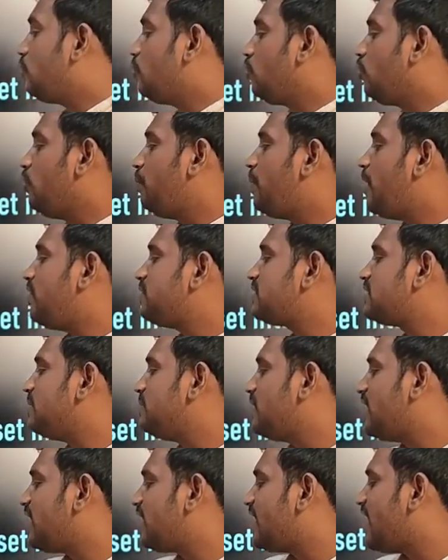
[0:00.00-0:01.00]
group of
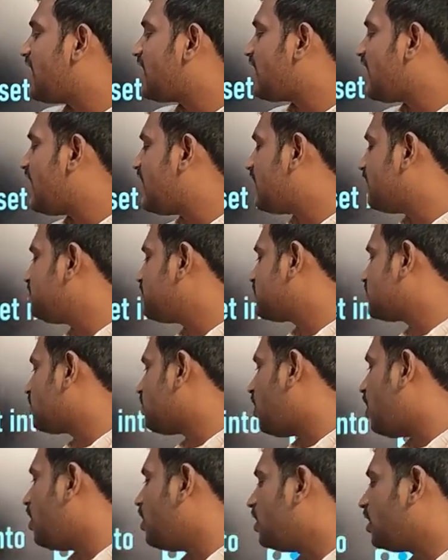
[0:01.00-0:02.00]
similar data items
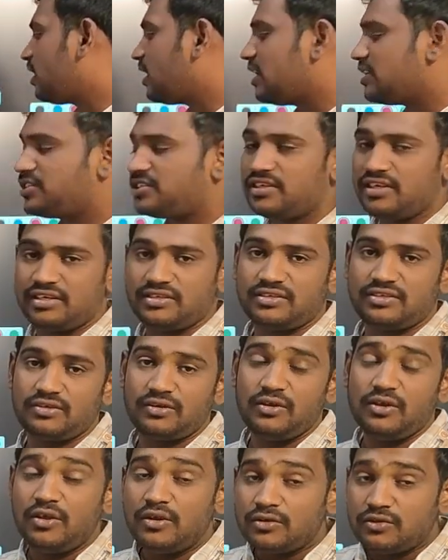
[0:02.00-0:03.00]
called
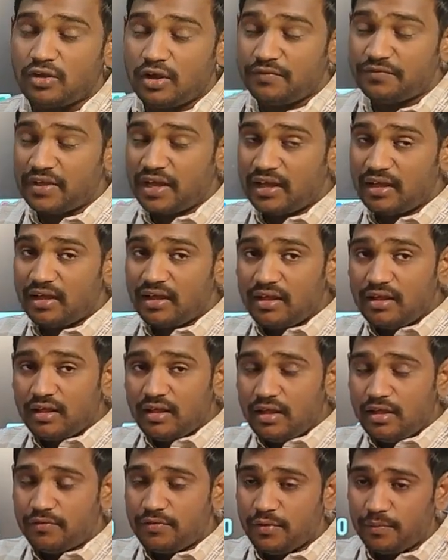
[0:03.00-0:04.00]
clusters. So
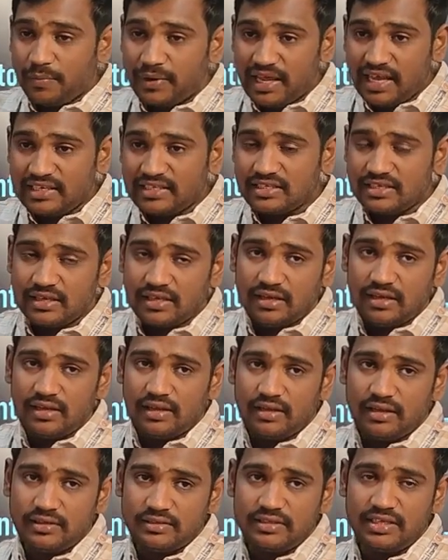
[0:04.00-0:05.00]
if you place
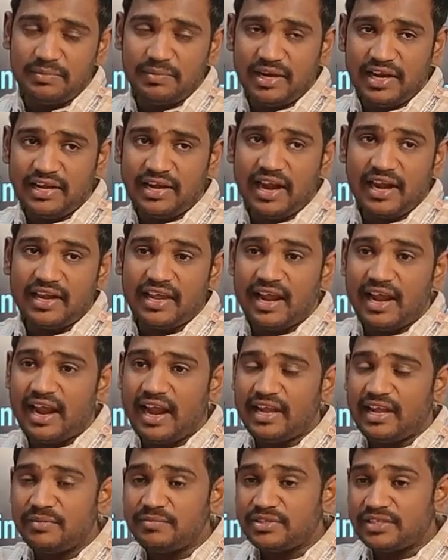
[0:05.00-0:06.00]
similar data
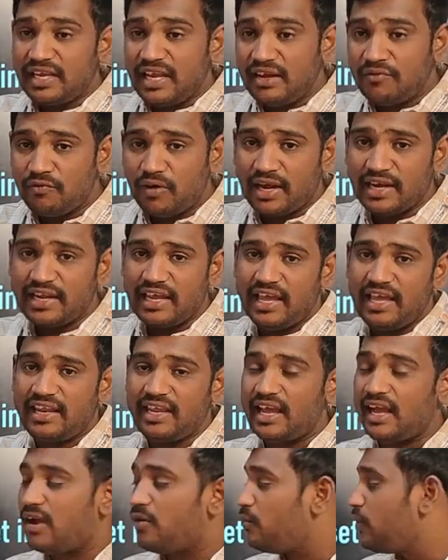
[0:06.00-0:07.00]
items in one
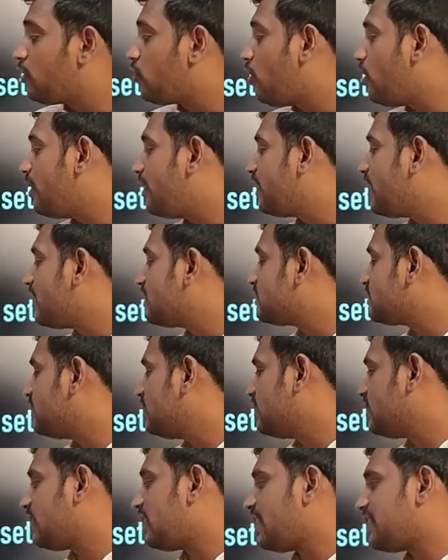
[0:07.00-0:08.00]
area, we call it as
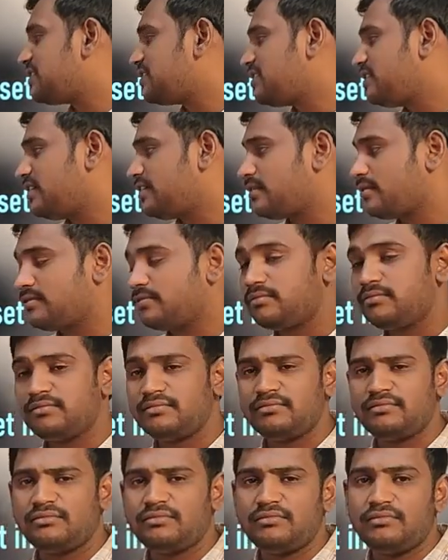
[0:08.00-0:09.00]
a cluster.
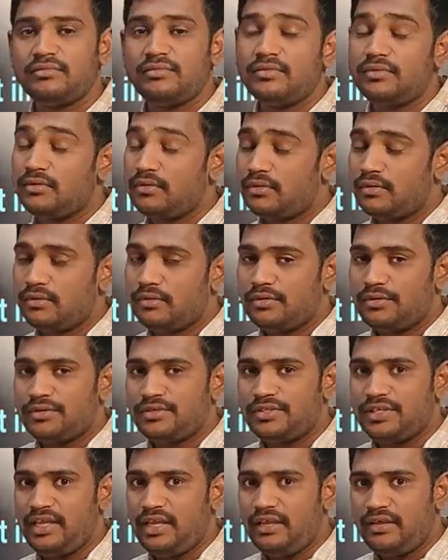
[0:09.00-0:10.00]

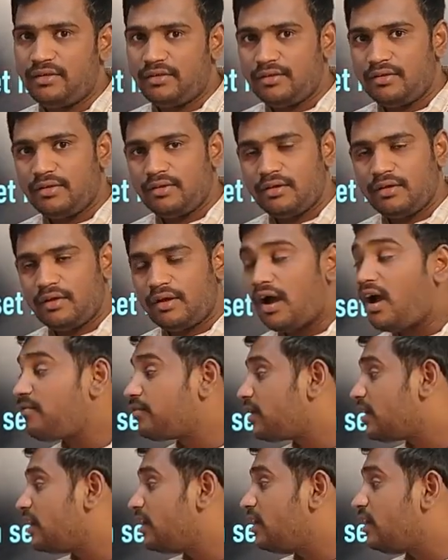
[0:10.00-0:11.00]
See,
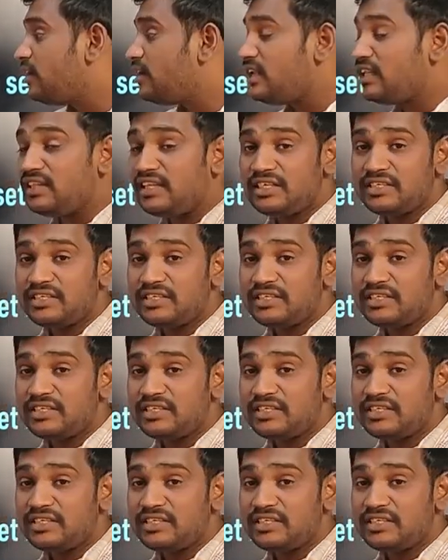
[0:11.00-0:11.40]
after learning